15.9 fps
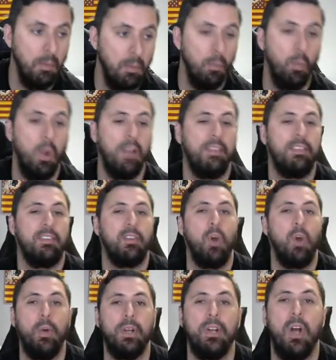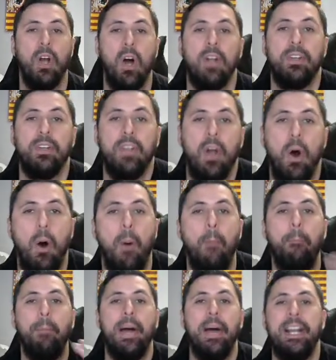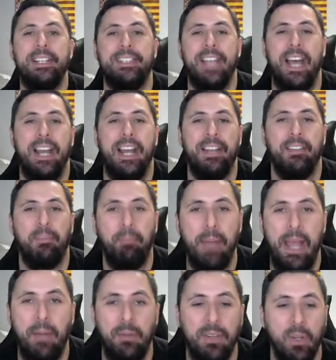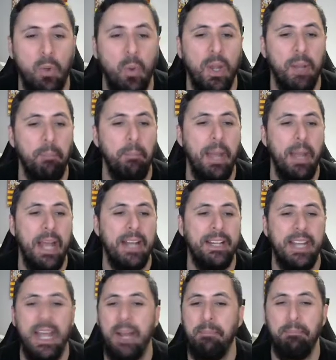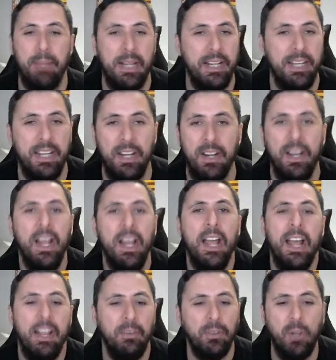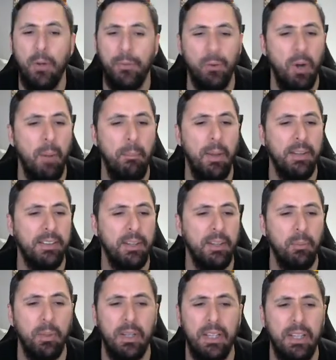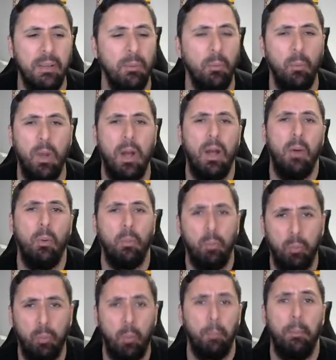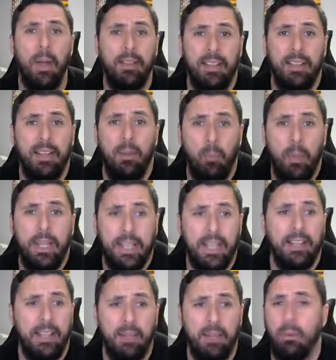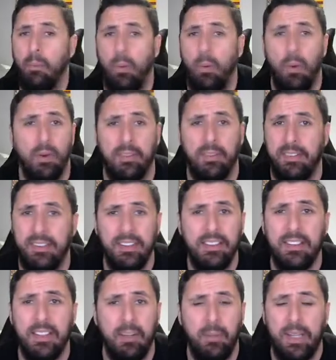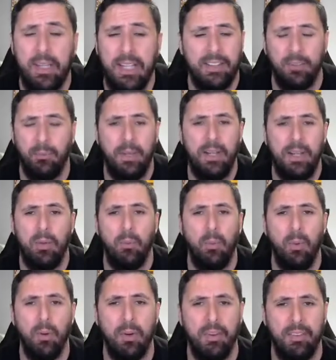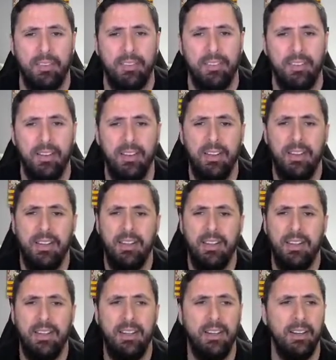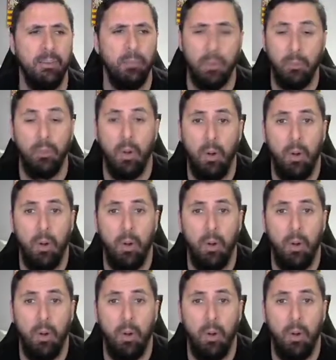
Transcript: What's going on, y'all? Mad Dad is back with a quick Mad Dad minute here, and we'll go through our monthly release, uh, monthly weekend league rewards. It doesn't look like we got the right awards here, or